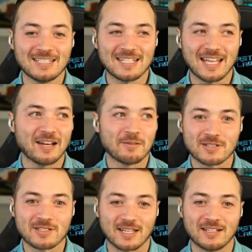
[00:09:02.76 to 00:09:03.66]
nine
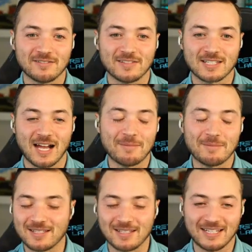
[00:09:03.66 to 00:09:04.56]
percent of the time
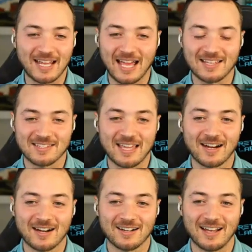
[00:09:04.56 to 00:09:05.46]
it, it ends
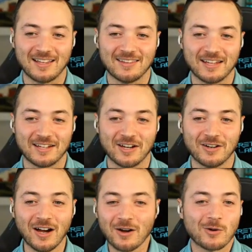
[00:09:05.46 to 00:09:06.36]
there, and they
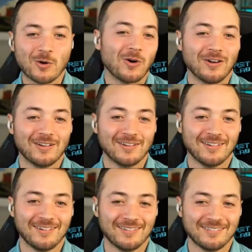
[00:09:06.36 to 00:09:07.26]
go, "Oh, cool,
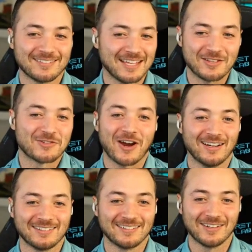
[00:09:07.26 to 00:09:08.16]
sounds great."
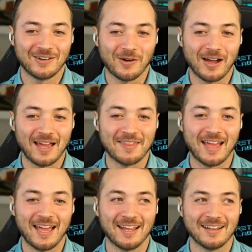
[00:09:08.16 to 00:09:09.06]
And
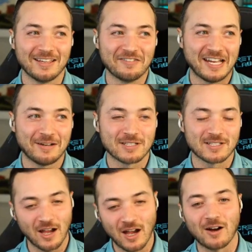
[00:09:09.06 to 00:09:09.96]
then if anybody's
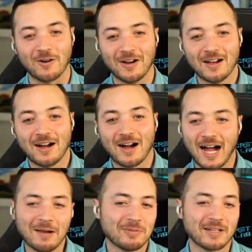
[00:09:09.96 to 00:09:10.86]
like, "Oh,"
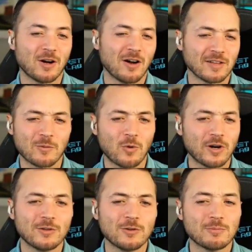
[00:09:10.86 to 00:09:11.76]
I play golf. Like, what
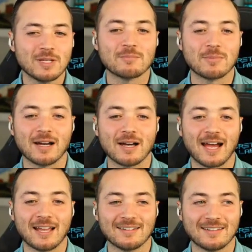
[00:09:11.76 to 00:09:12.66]
do you mean by
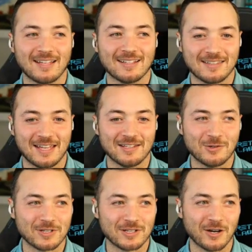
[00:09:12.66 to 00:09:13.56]
that? Then, then
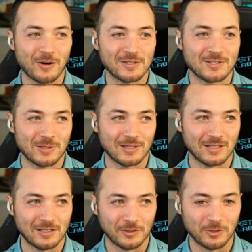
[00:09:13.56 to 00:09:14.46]
you can go into it
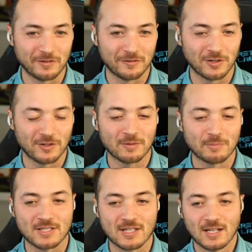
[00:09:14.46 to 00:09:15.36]
a little bit further.
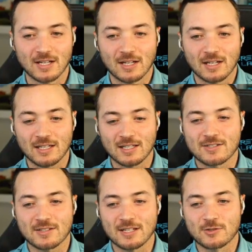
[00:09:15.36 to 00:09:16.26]
But it's
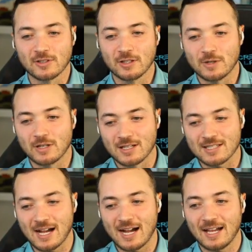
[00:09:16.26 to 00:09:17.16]
it's it's really weird
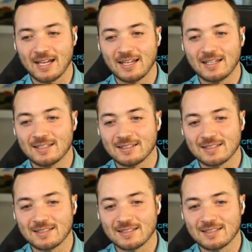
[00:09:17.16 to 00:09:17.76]
because I